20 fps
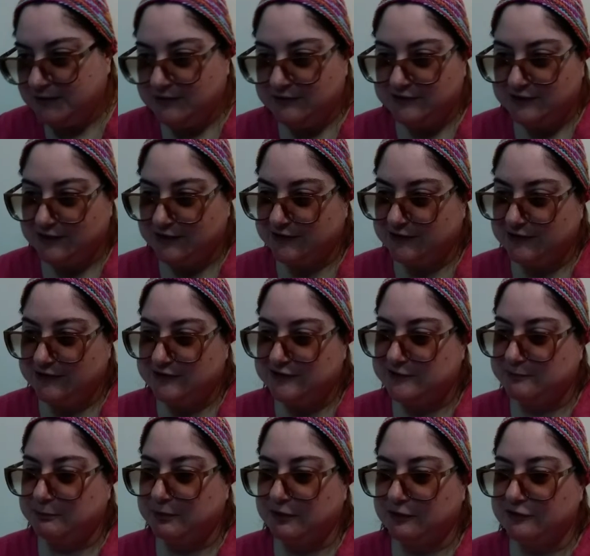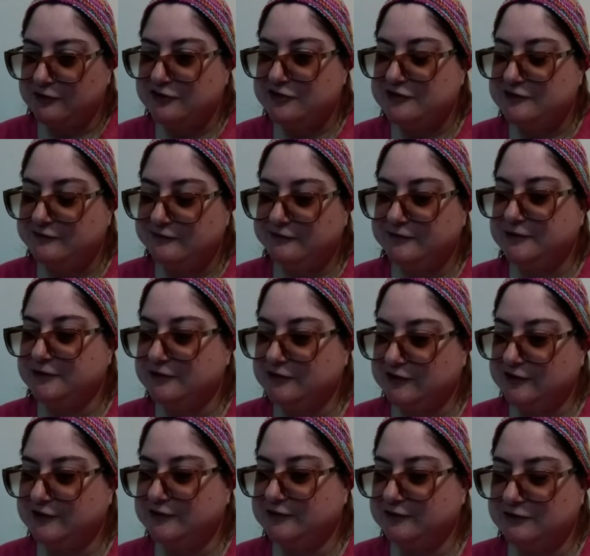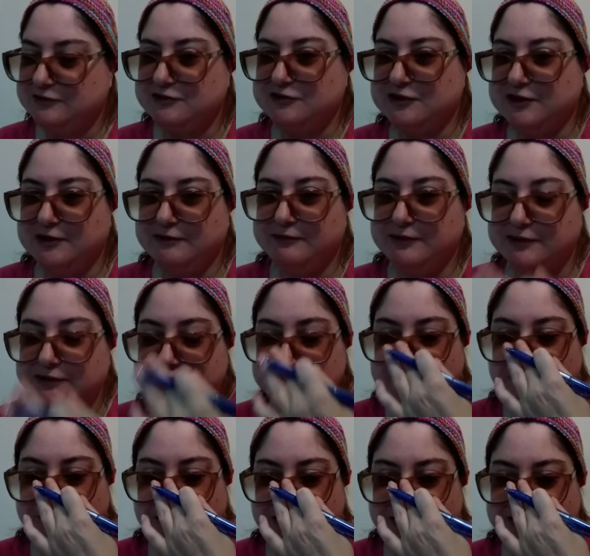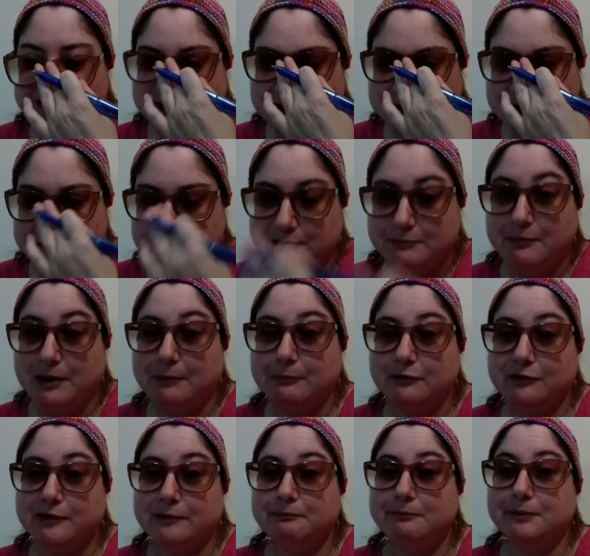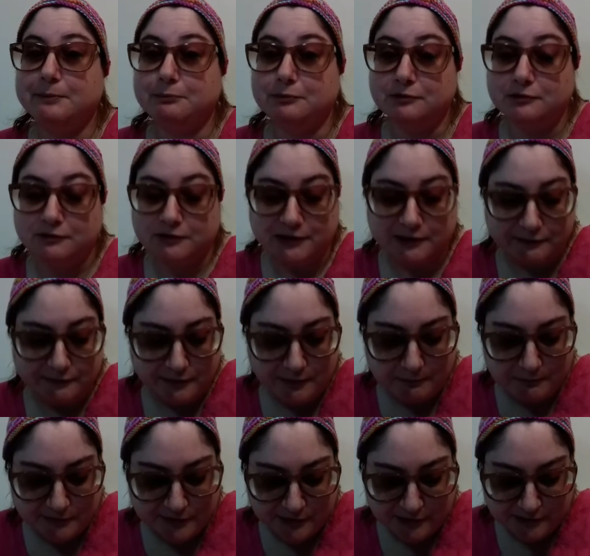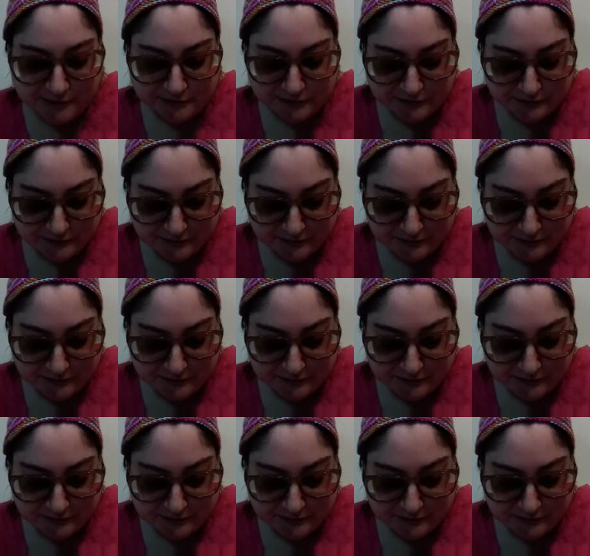Like each person feels like they're just giving so much, and they're remembering people who give them things.